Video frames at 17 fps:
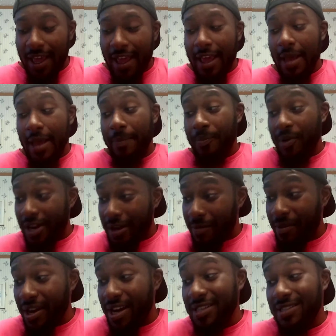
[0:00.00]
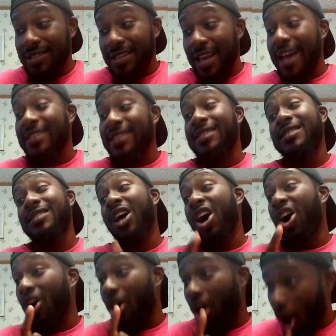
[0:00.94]
And pretty much that's
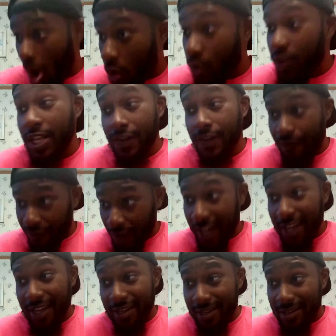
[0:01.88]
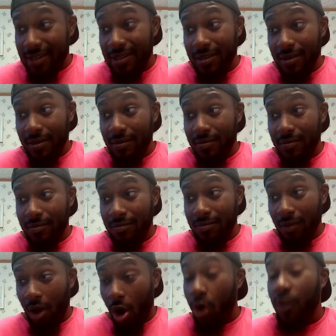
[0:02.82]
the only fight,
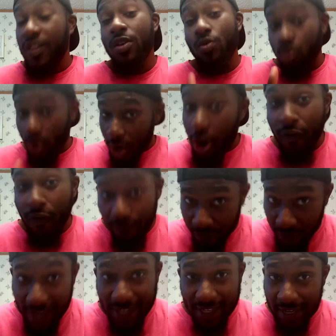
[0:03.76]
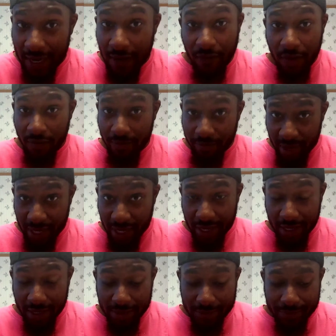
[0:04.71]
only real fight that I've ever
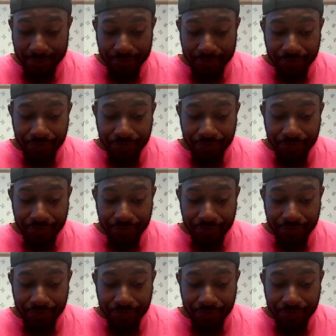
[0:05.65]
been in.